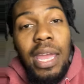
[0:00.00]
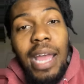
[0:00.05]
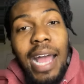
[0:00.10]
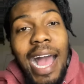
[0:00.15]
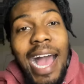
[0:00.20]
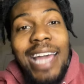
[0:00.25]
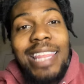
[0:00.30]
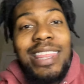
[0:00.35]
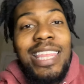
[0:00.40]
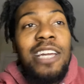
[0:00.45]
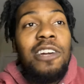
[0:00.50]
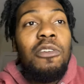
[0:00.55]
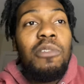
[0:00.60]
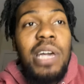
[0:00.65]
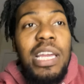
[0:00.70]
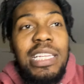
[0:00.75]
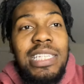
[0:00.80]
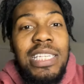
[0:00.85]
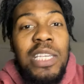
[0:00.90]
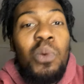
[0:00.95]
I think
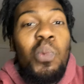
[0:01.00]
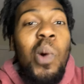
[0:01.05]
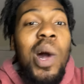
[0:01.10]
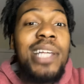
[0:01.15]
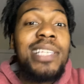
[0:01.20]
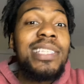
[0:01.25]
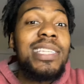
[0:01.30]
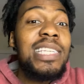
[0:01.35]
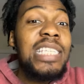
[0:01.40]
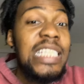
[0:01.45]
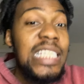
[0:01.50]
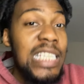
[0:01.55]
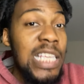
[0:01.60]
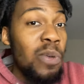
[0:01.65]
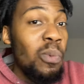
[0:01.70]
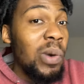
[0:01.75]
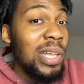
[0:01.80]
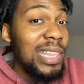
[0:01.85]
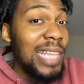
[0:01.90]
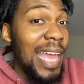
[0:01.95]
OKC wants to see
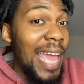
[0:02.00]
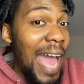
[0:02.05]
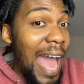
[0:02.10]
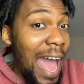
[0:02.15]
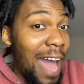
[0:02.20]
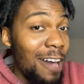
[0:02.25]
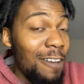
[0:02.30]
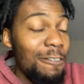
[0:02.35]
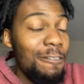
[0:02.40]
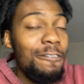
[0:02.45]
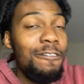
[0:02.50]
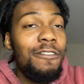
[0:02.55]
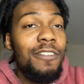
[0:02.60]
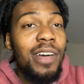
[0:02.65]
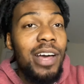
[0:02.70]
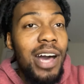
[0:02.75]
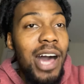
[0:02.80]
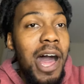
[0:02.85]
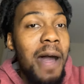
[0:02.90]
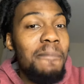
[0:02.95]
what they have.
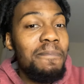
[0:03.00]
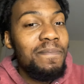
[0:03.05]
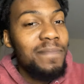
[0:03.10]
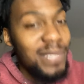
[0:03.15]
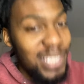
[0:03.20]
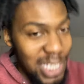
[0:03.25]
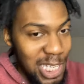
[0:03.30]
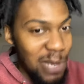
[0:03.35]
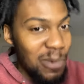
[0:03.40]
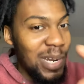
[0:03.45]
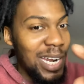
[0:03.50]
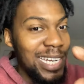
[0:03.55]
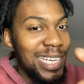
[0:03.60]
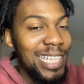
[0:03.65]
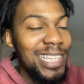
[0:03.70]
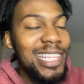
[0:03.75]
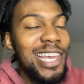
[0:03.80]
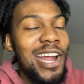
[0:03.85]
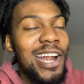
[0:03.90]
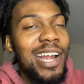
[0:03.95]
Um, see what I
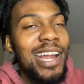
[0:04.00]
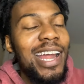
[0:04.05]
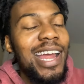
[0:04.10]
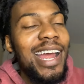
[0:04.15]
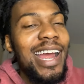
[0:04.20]
did there.